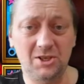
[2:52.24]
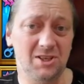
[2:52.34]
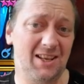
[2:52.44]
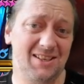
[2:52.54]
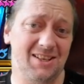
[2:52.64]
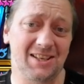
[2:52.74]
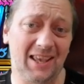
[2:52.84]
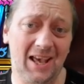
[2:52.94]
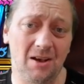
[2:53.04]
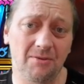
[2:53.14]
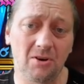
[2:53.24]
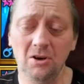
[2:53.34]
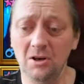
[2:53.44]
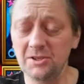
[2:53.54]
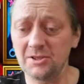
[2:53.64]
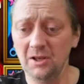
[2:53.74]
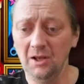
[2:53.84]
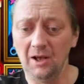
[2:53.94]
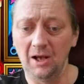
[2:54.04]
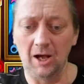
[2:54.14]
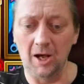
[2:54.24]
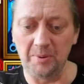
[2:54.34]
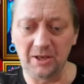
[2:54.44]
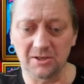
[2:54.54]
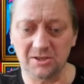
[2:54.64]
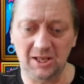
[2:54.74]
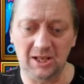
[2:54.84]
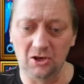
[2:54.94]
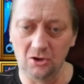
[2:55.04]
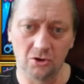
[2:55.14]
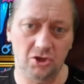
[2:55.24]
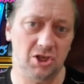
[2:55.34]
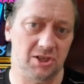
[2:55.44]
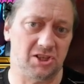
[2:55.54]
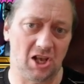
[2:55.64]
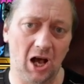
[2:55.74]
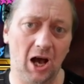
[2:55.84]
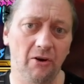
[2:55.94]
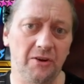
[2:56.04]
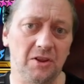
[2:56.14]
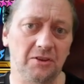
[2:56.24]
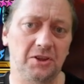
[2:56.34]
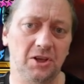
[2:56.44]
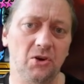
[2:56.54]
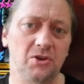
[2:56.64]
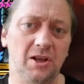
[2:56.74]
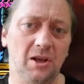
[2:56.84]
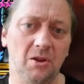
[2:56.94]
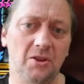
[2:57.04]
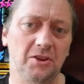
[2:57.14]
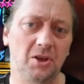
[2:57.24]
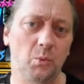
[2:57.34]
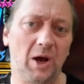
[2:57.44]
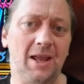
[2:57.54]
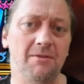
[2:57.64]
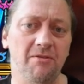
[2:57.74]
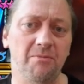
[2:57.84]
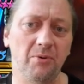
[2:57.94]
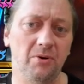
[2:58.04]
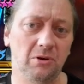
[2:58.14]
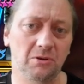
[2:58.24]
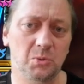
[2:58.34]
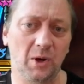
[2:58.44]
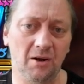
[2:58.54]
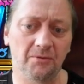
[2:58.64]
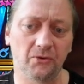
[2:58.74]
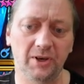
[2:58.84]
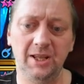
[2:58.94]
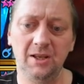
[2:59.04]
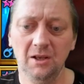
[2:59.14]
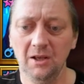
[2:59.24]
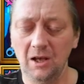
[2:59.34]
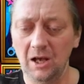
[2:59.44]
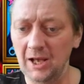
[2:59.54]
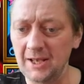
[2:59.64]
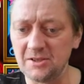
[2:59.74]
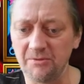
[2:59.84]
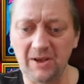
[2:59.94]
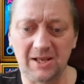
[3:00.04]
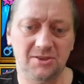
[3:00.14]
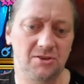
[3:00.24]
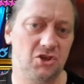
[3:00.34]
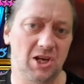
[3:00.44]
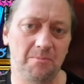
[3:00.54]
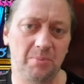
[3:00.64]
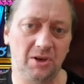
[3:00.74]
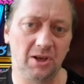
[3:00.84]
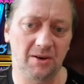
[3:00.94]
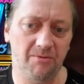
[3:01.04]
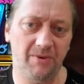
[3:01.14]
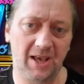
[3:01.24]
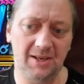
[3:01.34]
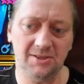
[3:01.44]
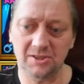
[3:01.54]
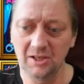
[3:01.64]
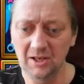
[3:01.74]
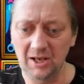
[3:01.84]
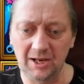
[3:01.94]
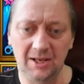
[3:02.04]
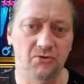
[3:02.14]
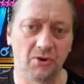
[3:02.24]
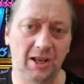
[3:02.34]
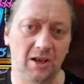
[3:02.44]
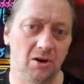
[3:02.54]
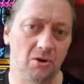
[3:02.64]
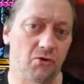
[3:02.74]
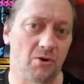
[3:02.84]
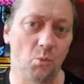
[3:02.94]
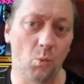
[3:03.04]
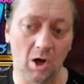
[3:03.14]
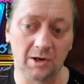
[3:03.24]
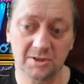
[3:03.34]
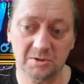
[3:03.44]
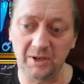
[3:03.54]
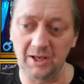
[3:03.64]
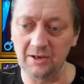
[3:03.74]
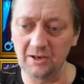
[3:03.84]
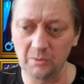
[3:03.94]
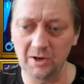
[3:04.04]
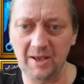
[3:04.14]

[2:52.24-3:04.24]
which is easy to get, of course, because the Lord Shazar in the third wave of Brutal 12-3 is the fastest champion you're going to face, and he's running at 101 speed, and